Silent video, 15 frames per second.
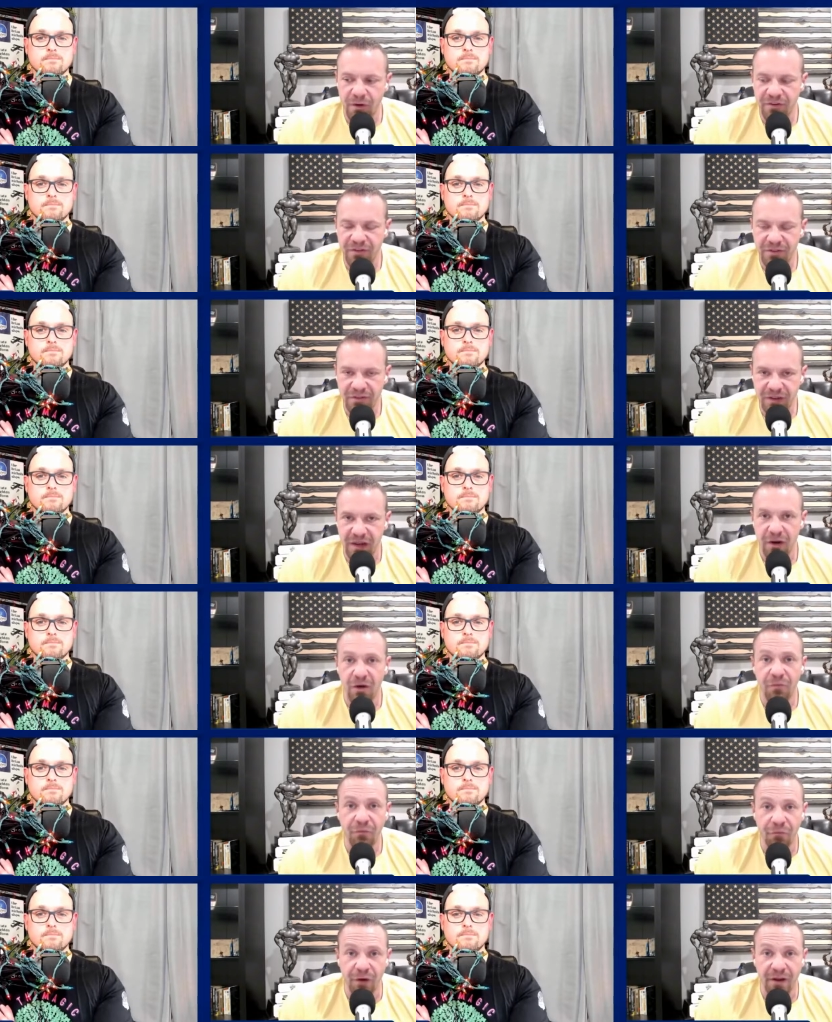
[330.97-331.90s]
Speaker 1: a
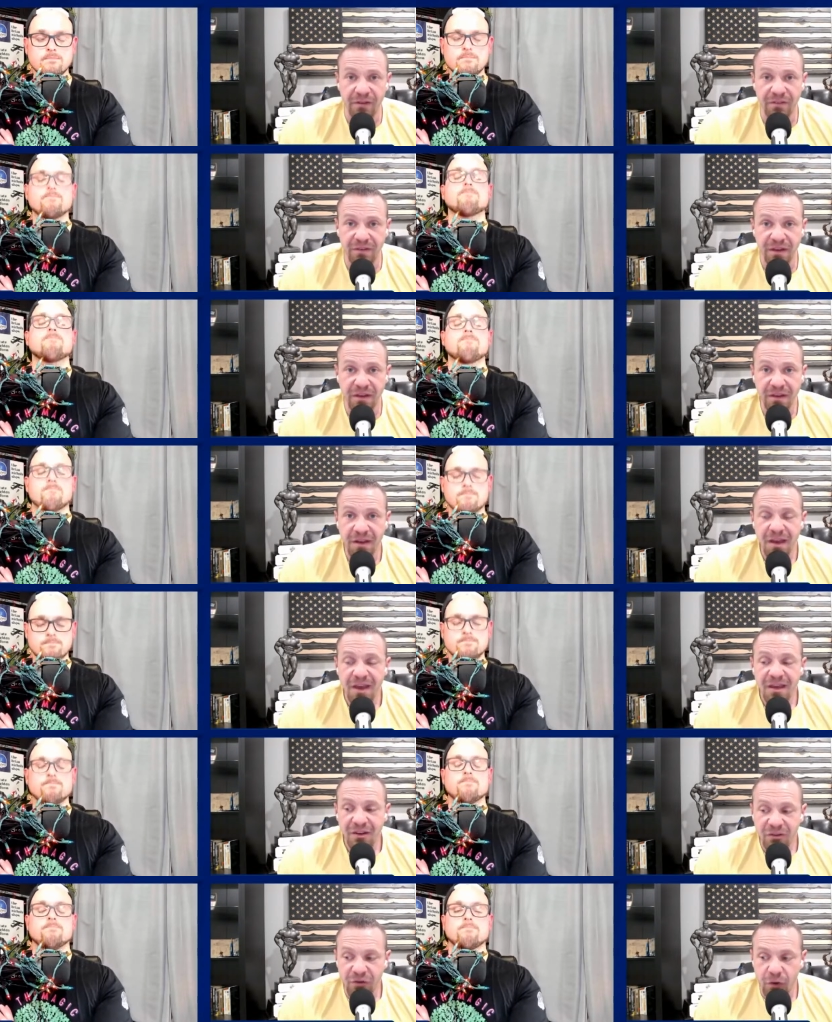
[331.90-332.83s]
scared frenzy
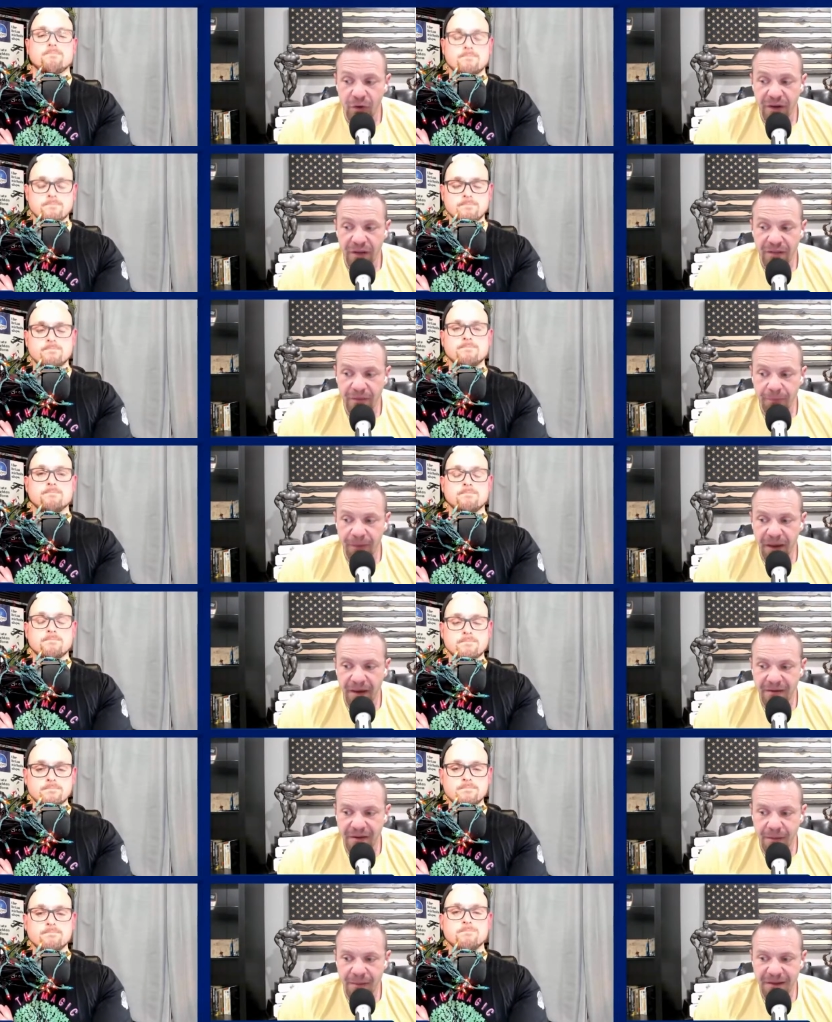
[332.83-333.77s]
during the
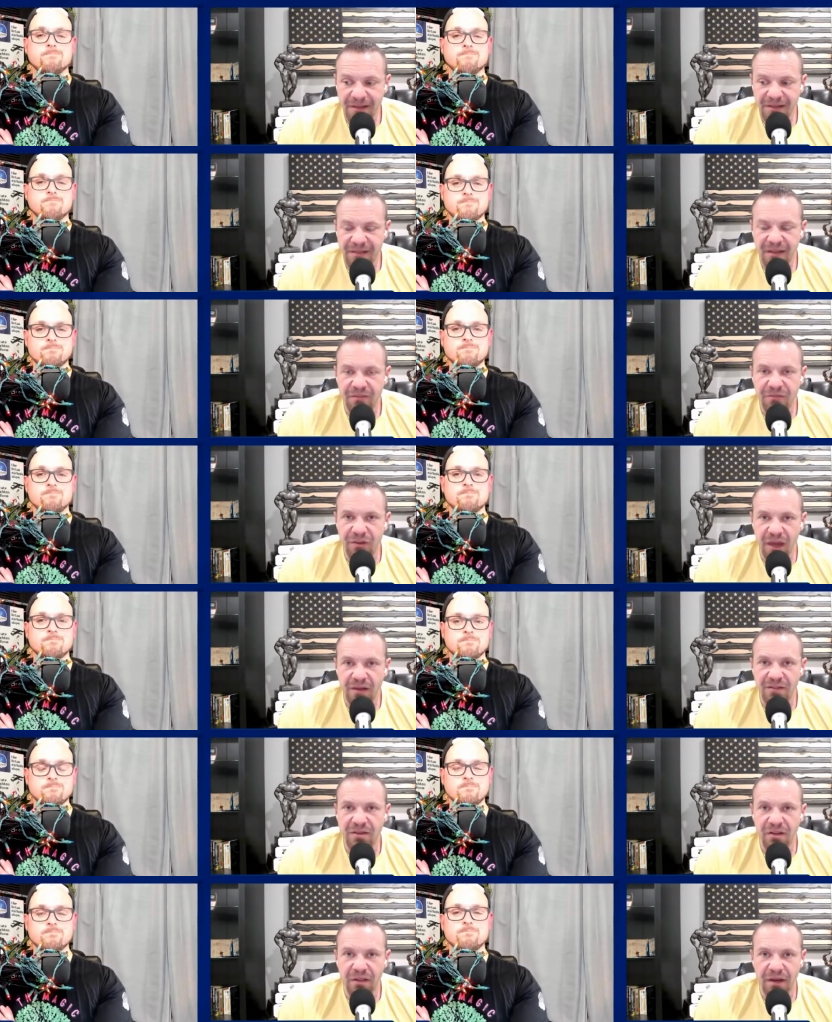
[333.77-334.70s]
pandemic that they've
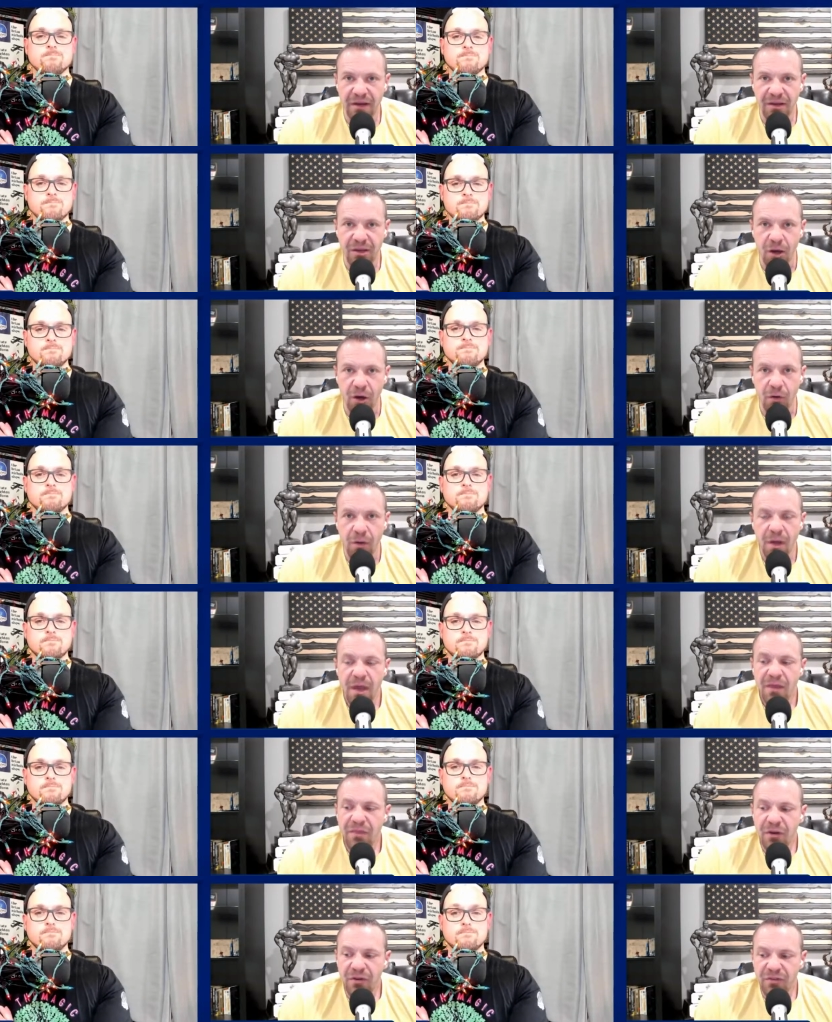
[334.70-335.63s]
yet to let it go.
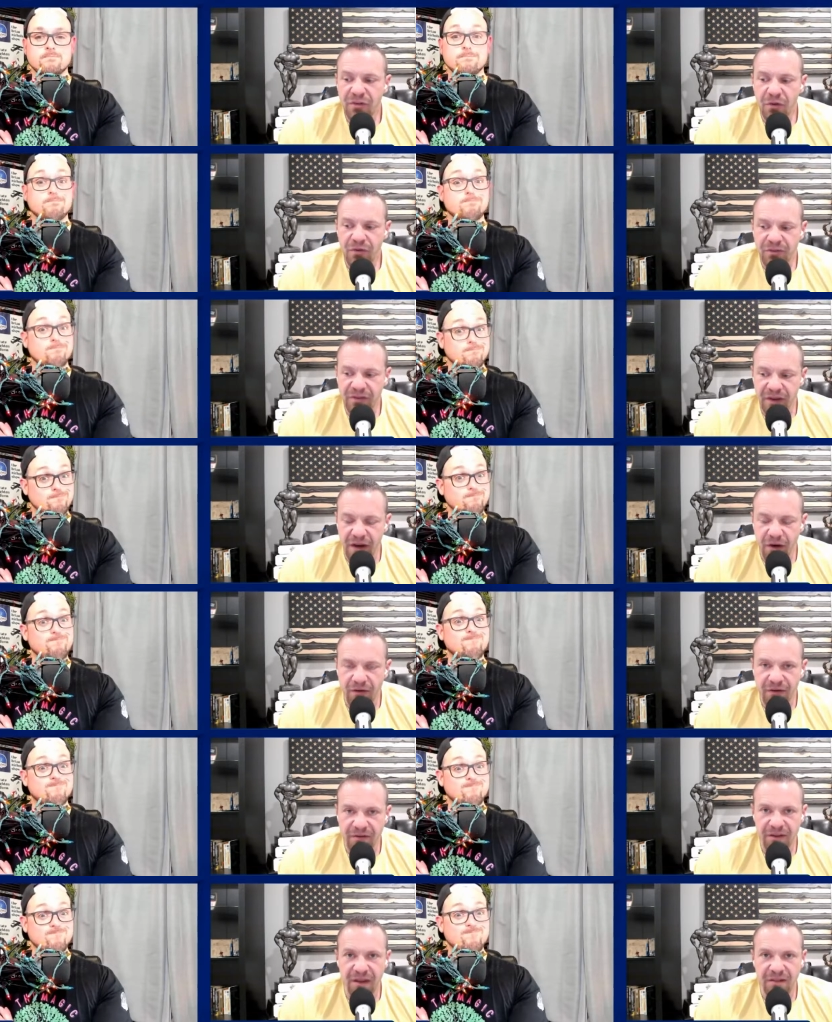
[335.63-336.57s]
They're still
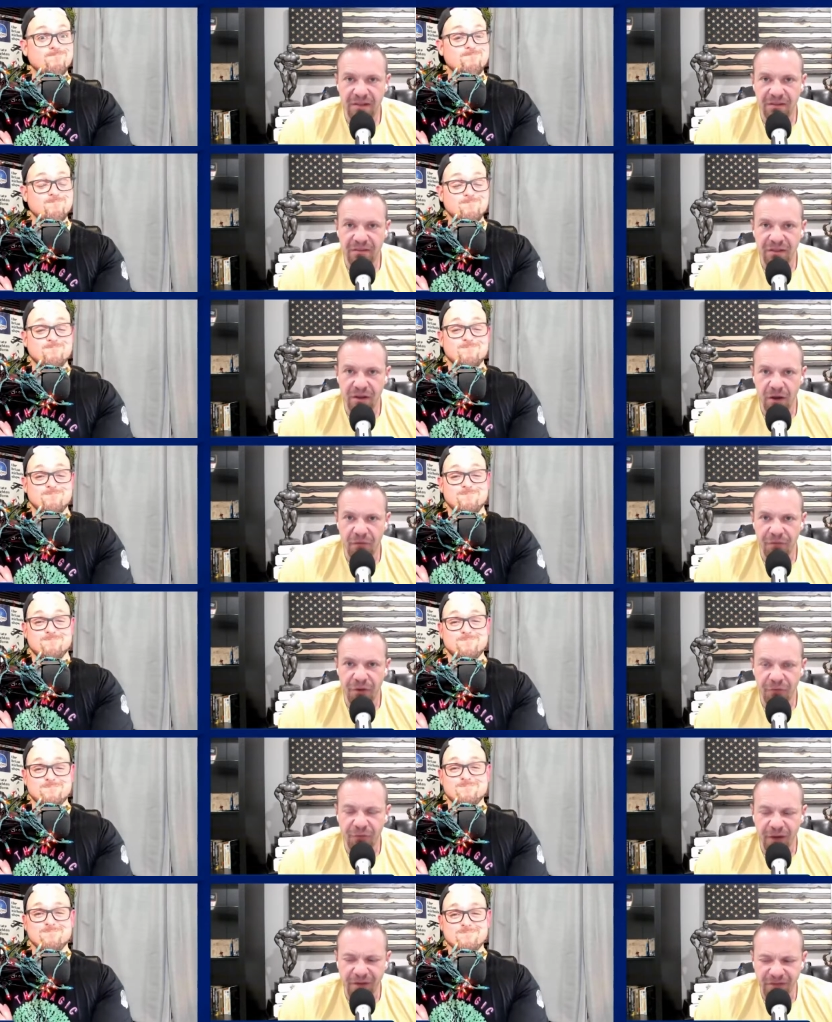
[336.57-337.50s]
scared to take this thing off
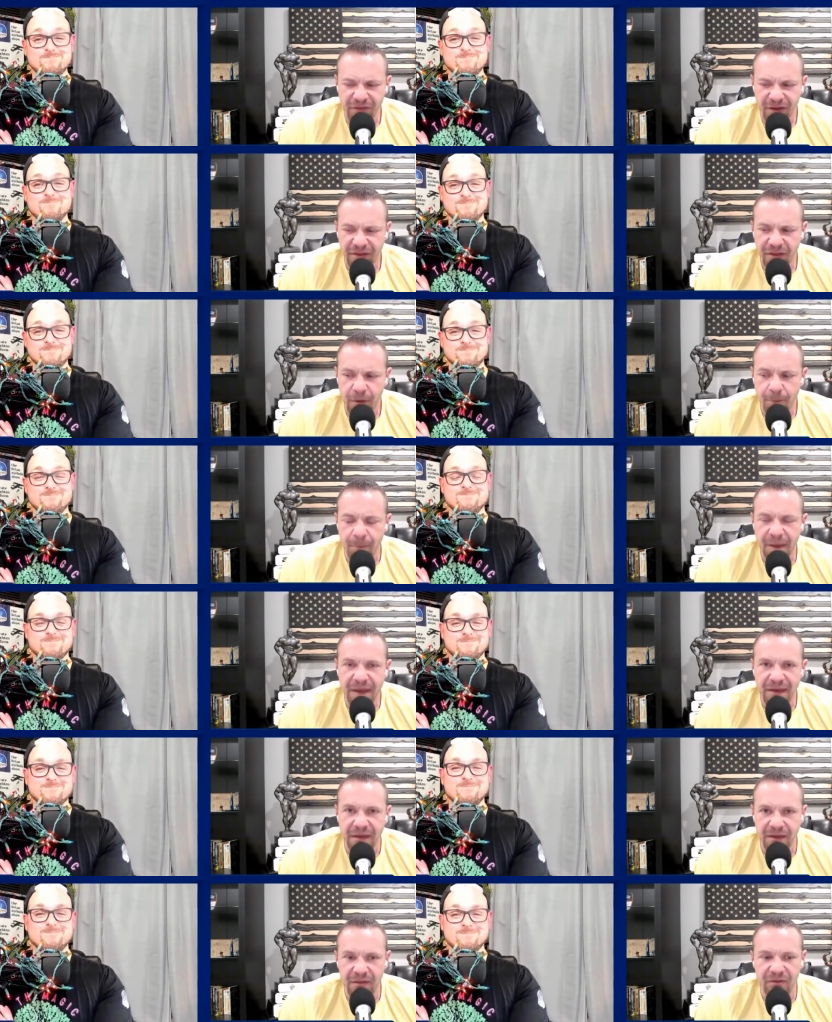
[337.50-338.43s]
their face. It's like their
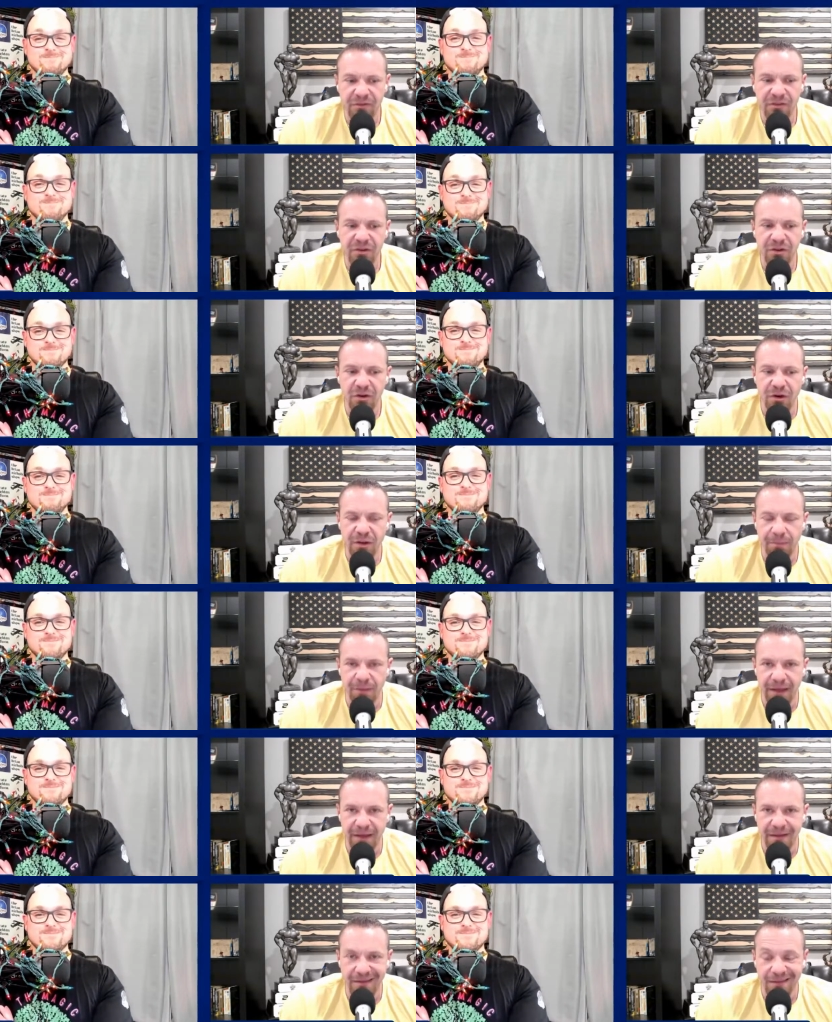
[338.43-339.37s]
binky, their security
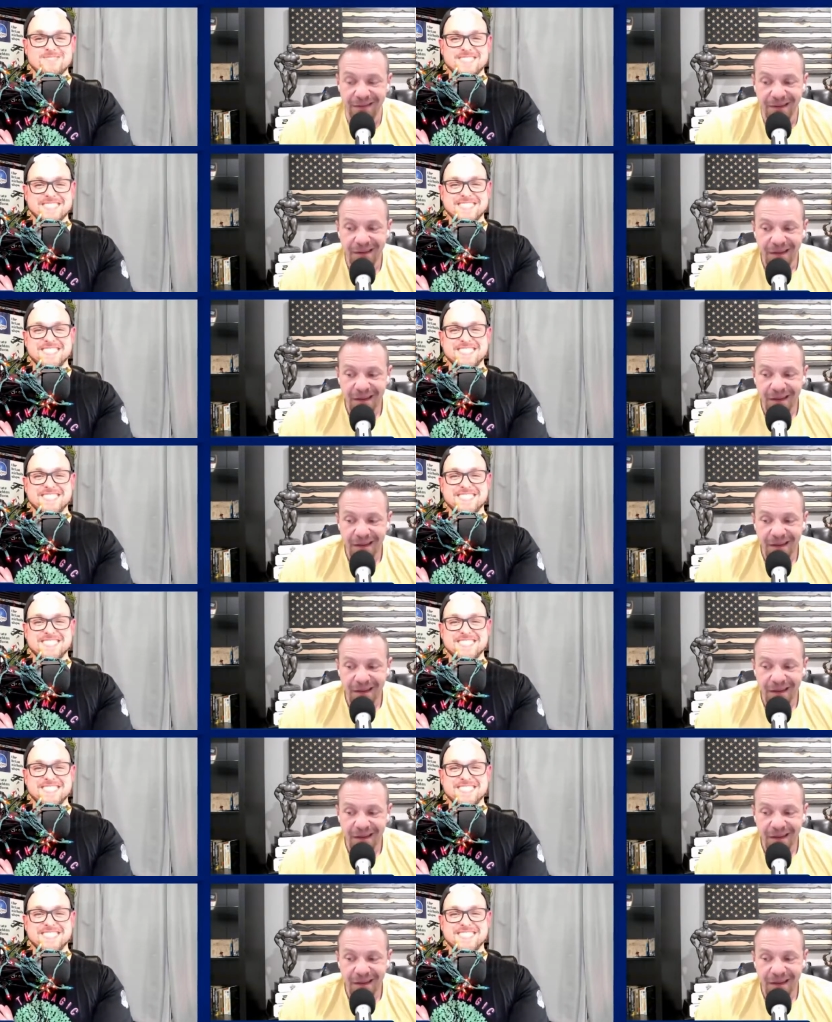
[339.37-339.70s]
blanket.